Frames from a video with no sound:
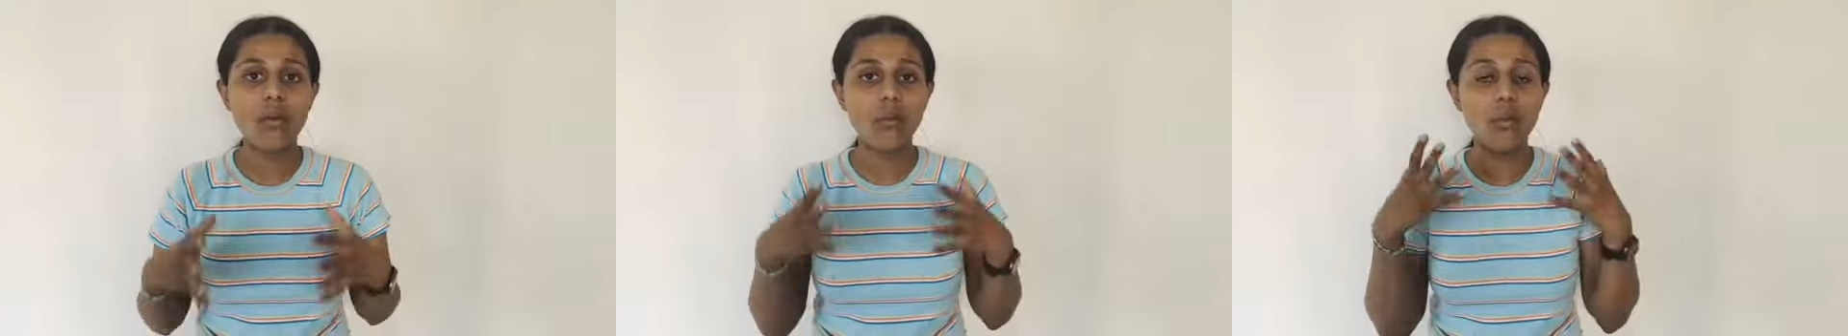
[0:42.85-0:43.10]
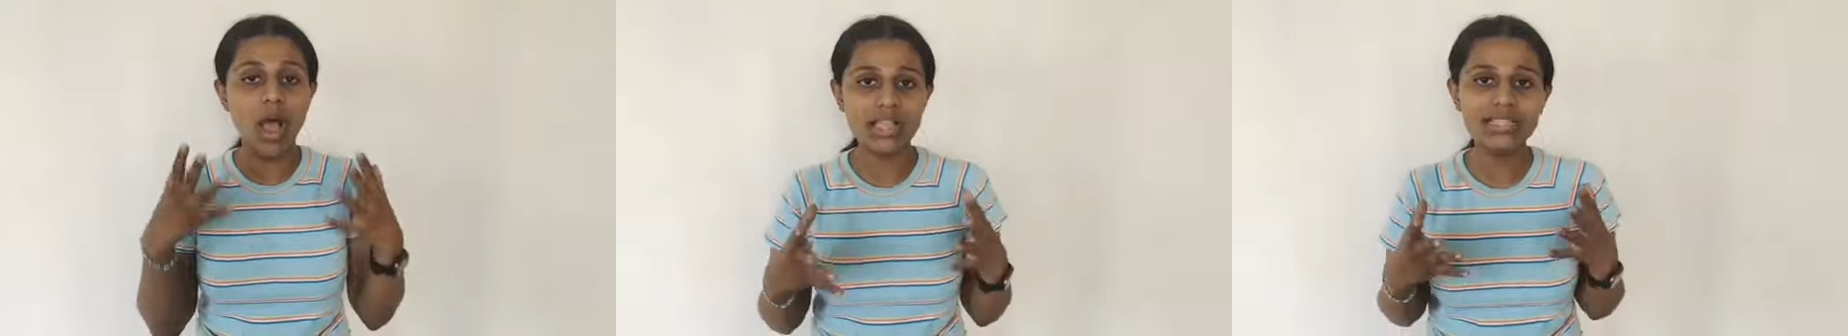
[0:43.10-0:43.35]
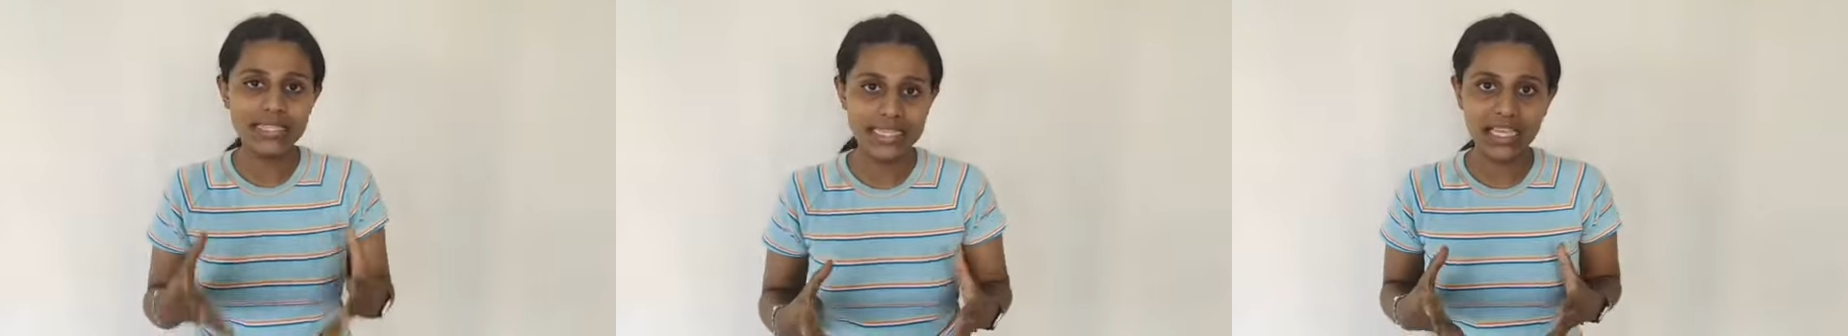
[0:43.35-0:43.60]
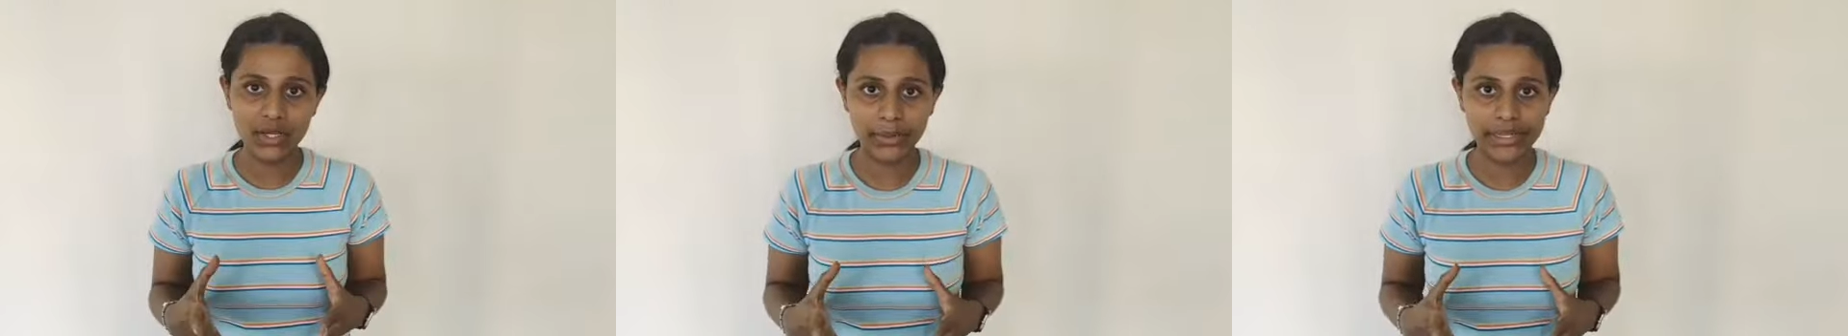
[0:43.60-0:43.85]
one
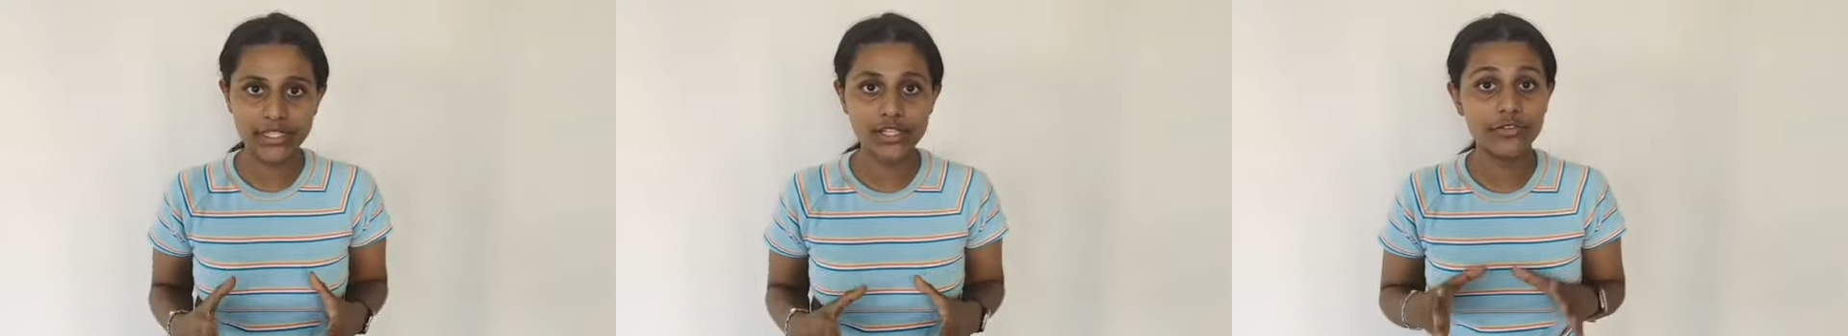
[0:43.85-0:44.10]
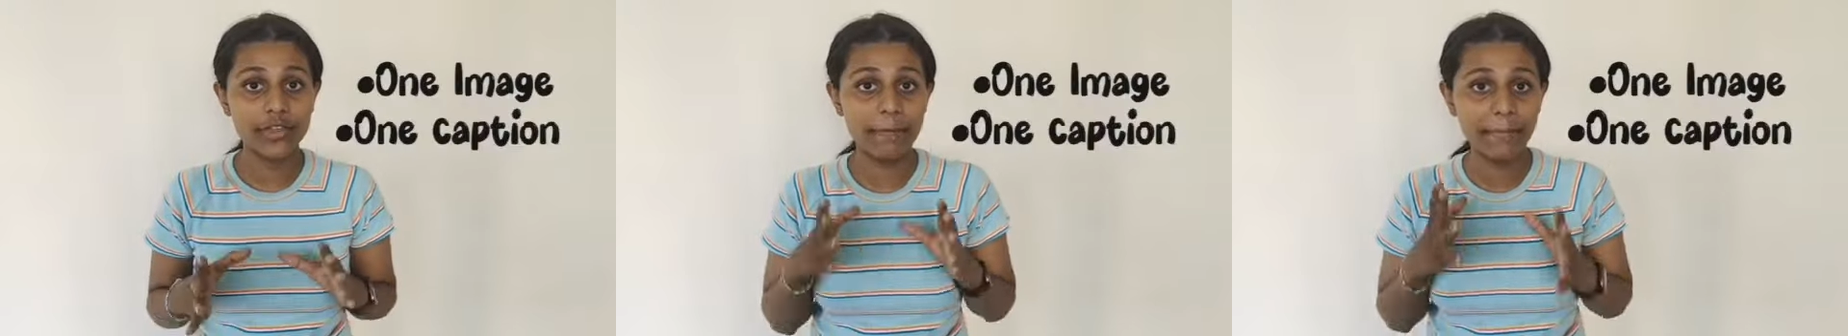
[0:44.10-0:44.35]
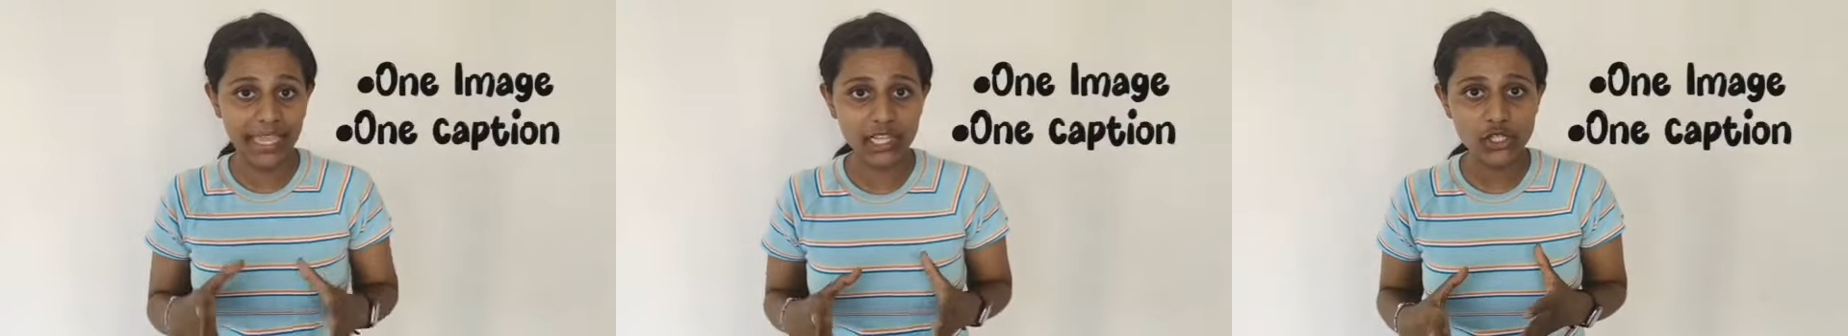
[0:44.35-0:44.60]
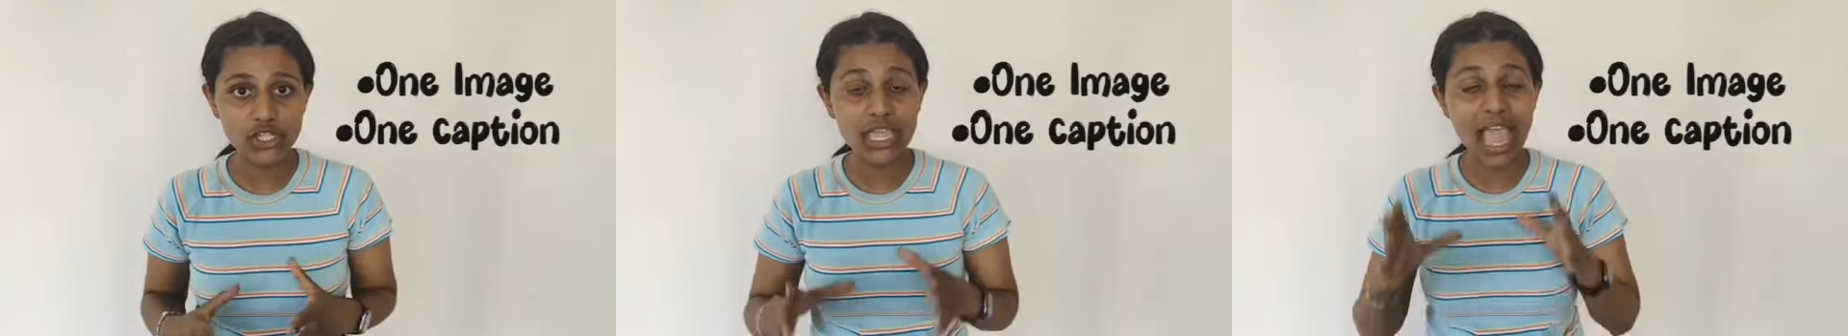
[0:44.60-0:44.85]
sequence of
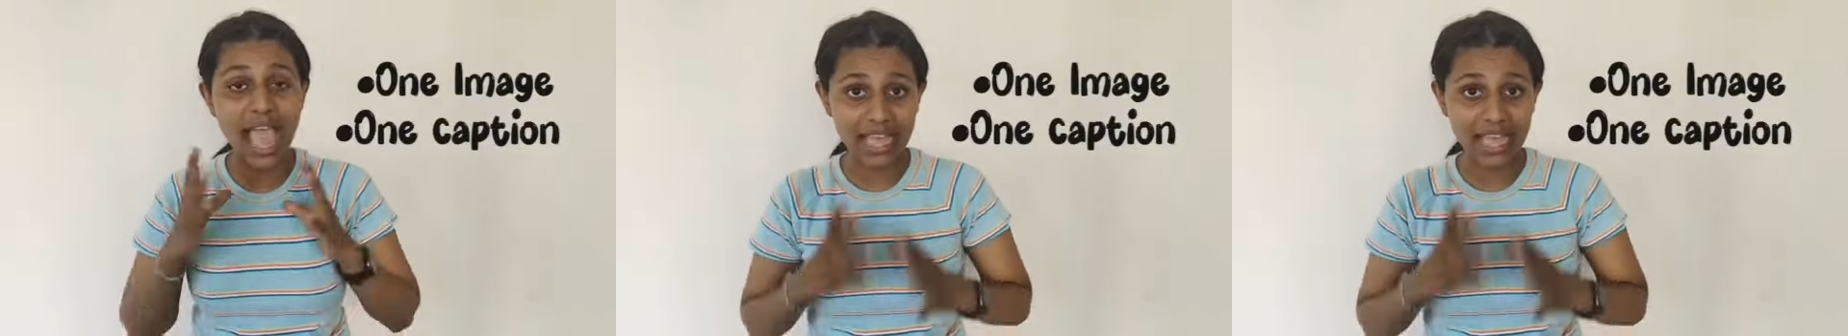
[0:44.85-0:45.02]
image